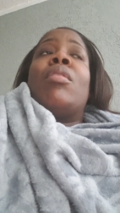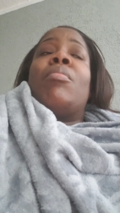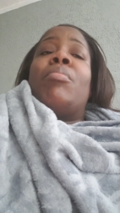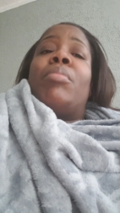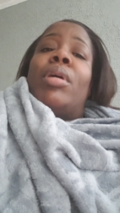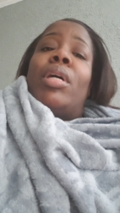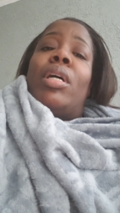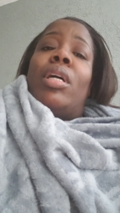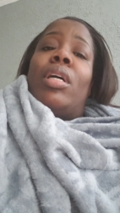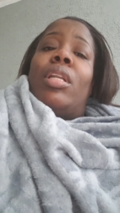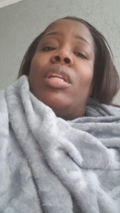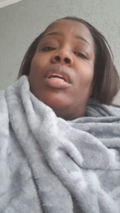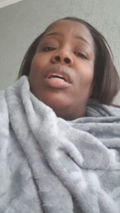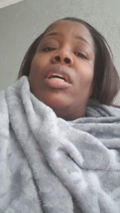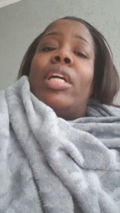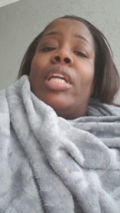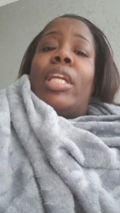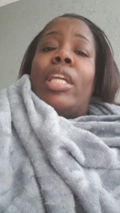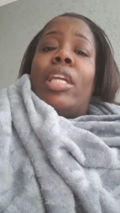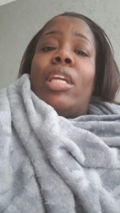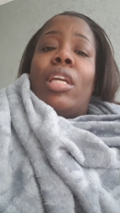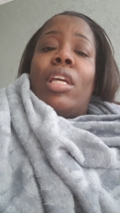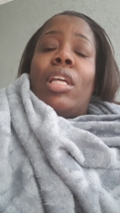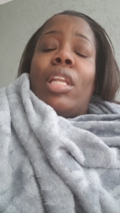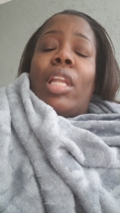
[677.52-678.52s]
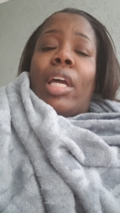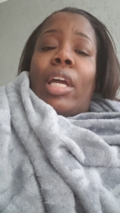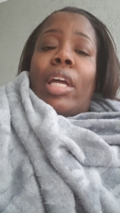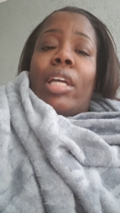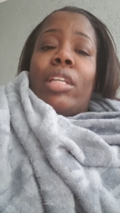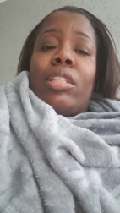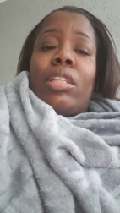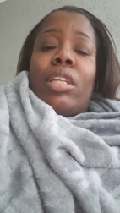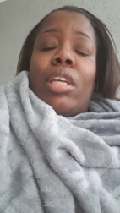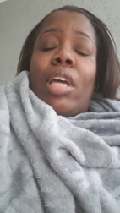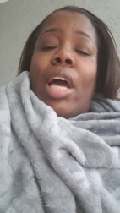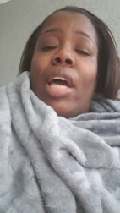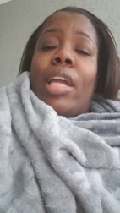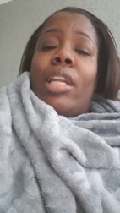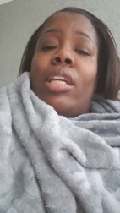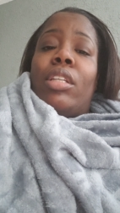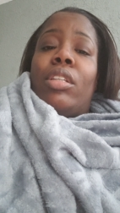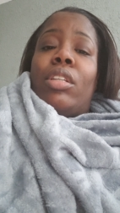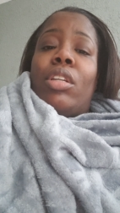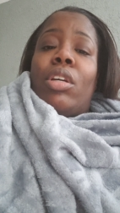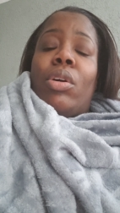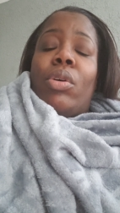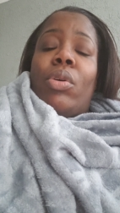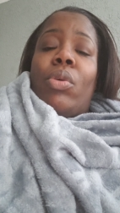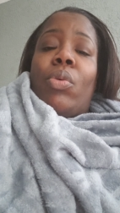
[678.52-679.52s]
but again, like I said, I
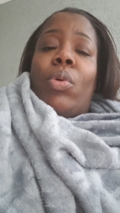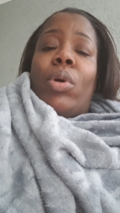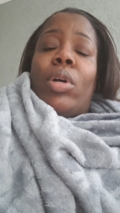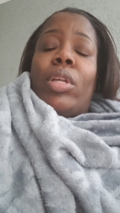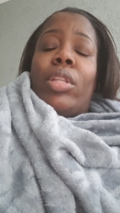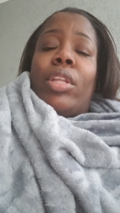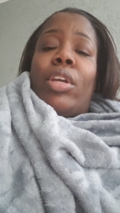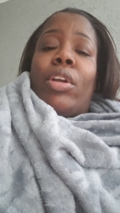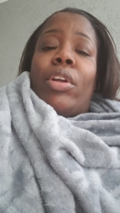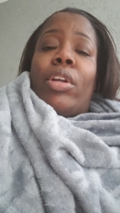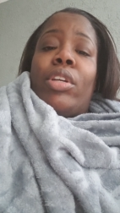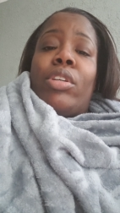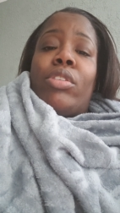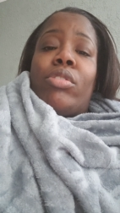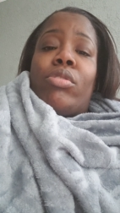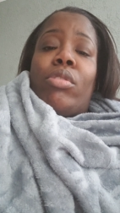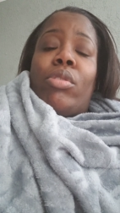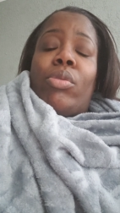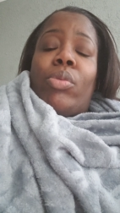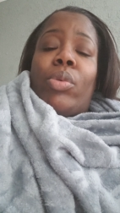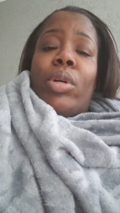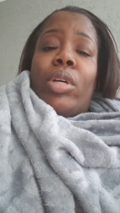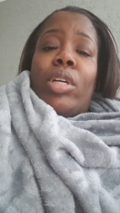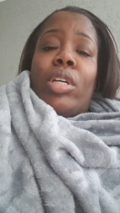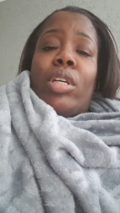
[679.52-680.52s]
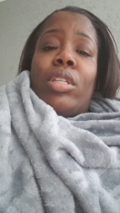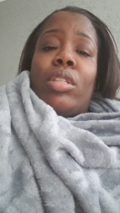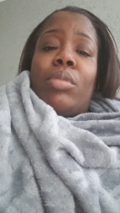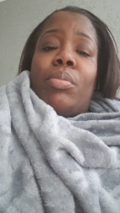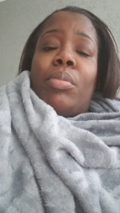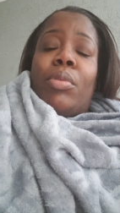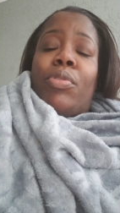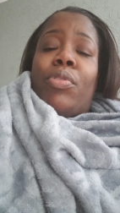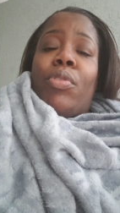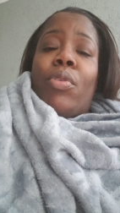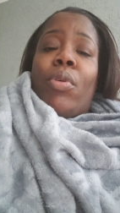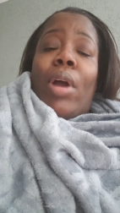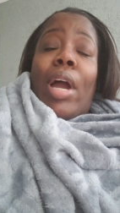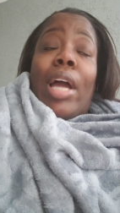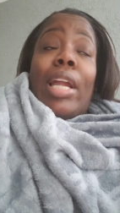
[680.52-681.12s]
didn't know what their history was before.